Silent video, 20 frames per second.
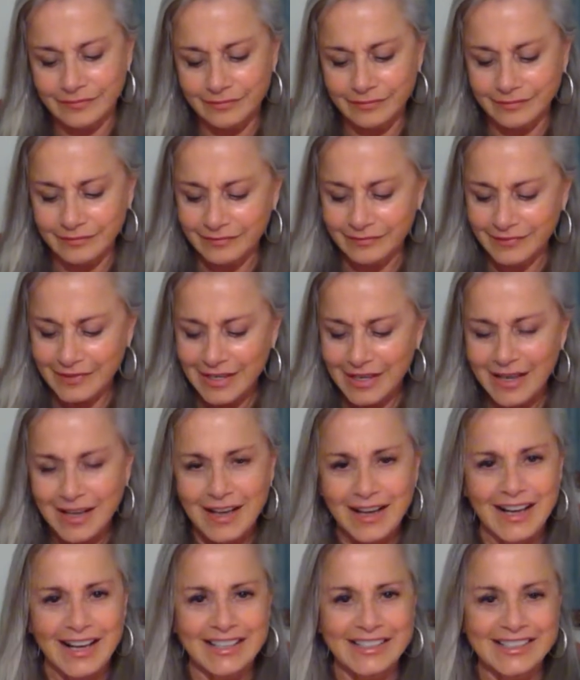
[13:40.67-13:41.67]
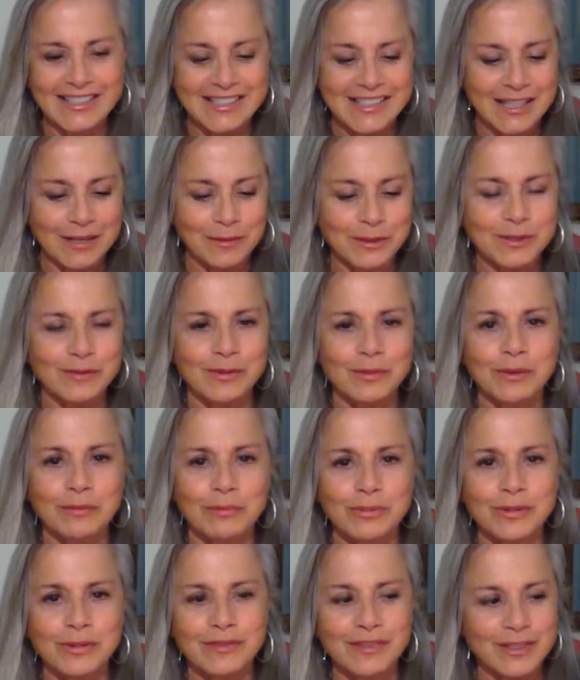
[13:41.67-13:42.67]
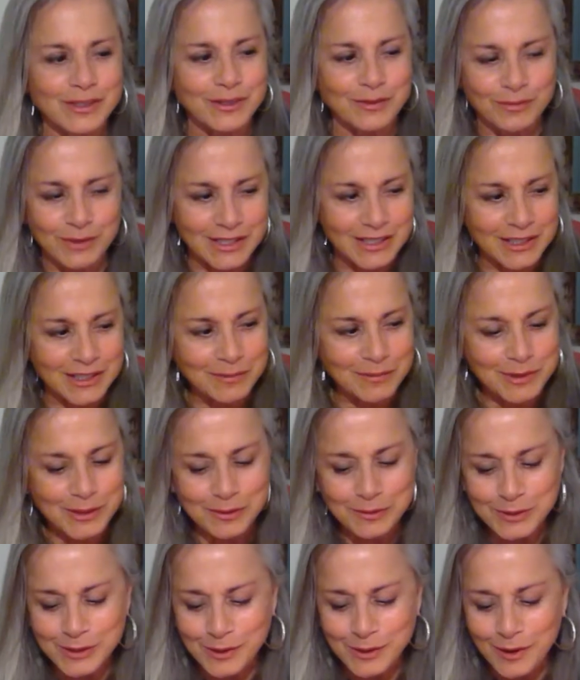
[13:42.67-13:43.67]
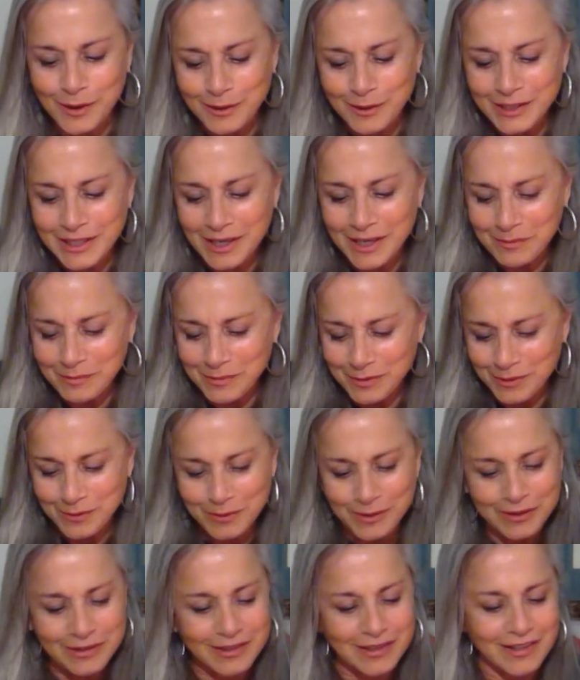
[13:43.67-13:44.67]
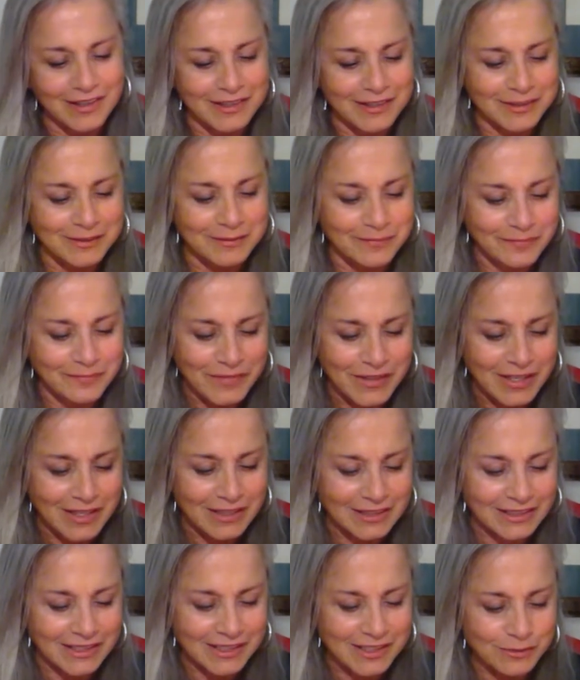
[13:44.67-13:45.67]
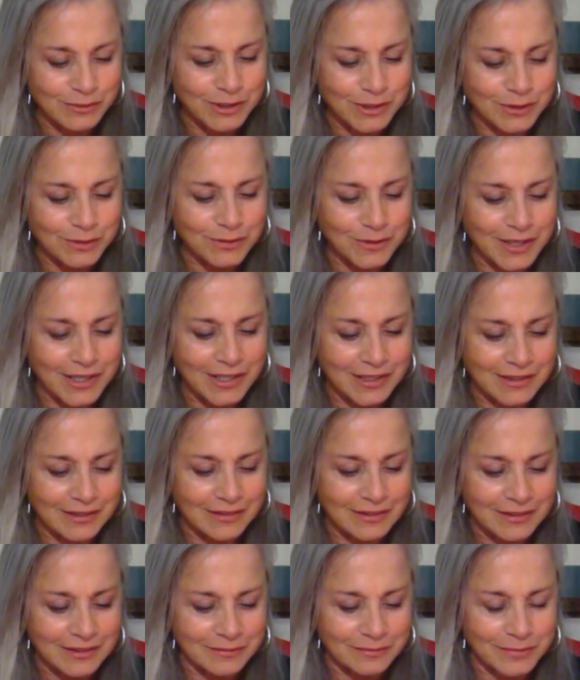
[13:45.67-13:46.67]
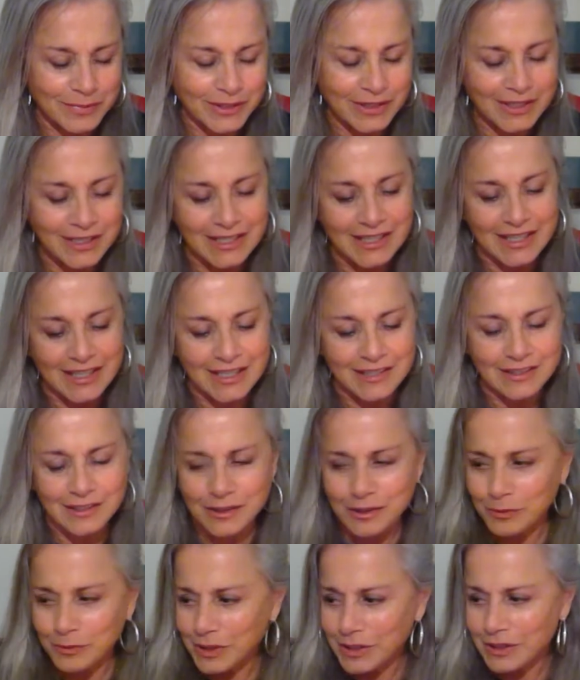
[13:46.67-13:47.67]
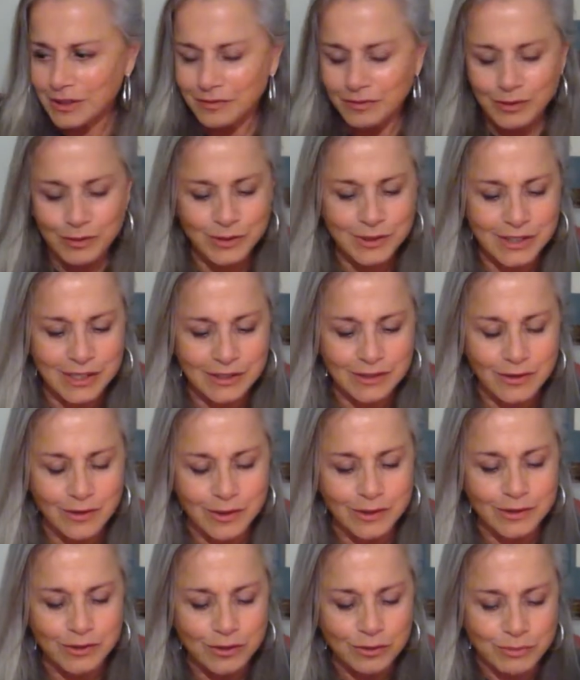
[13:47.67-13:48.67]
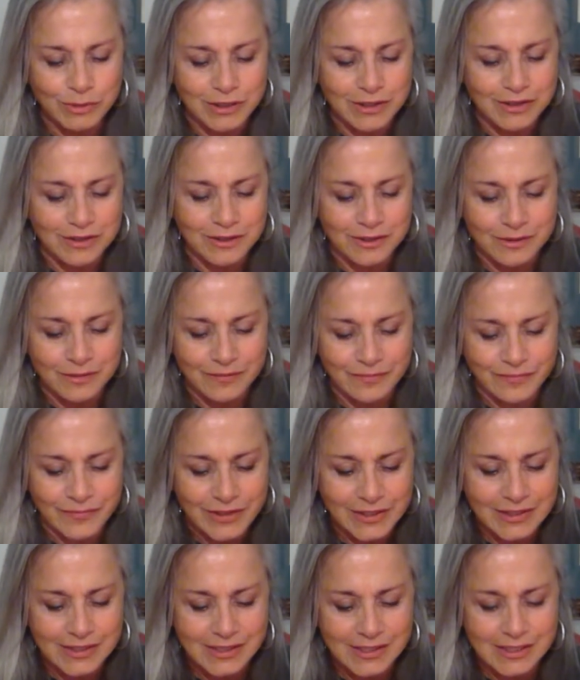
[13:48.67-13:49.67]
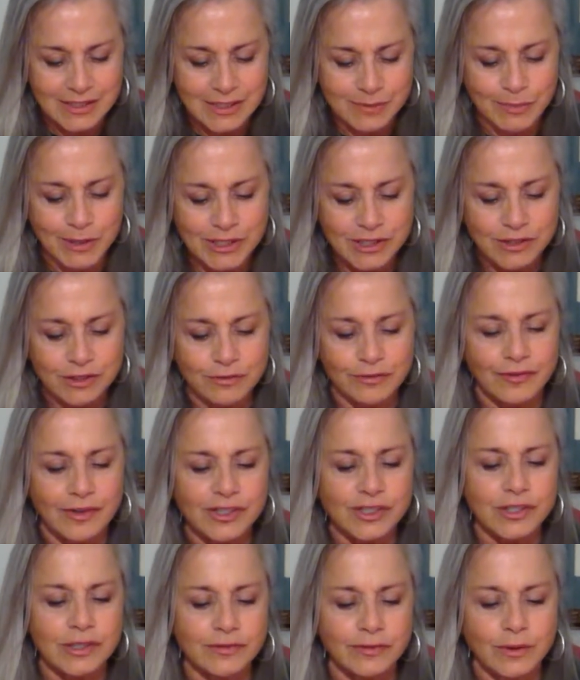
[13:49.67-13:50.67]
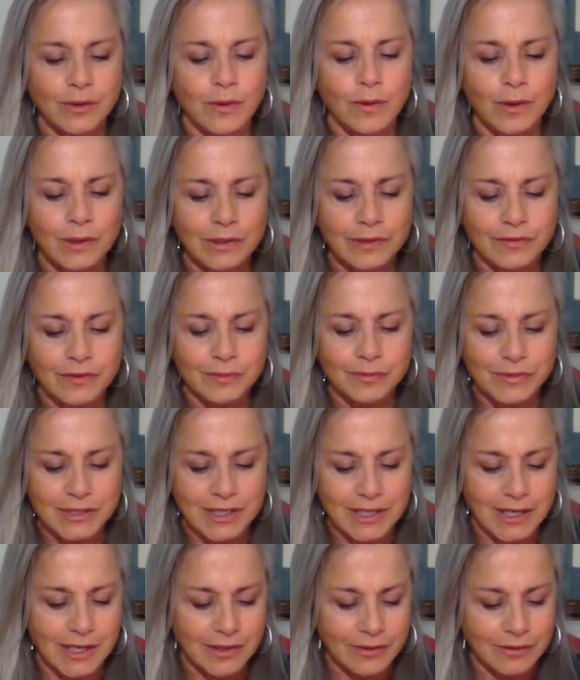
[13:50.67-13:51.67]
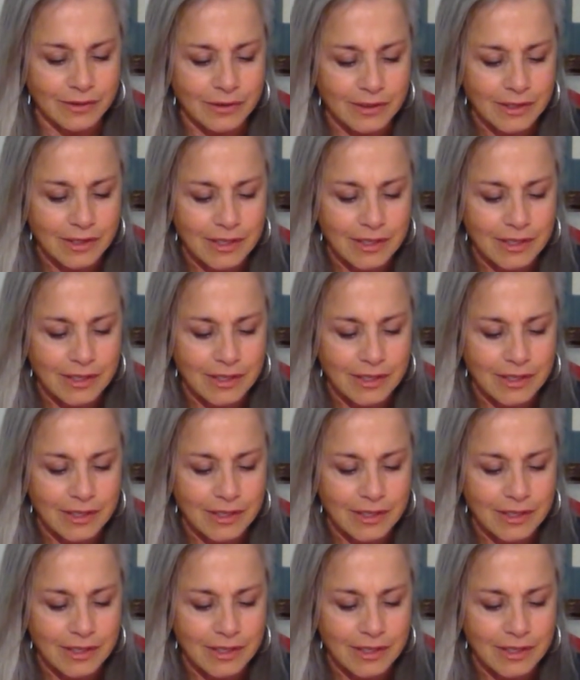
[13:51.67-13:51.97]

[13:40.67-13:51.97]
I didn't. That was from the previous reading. I'm so sorry, Capricorn. Um, let's redo that. Um, but then again, you know, we could have used that card too. But no, it's, it's best to shuffle all of them together.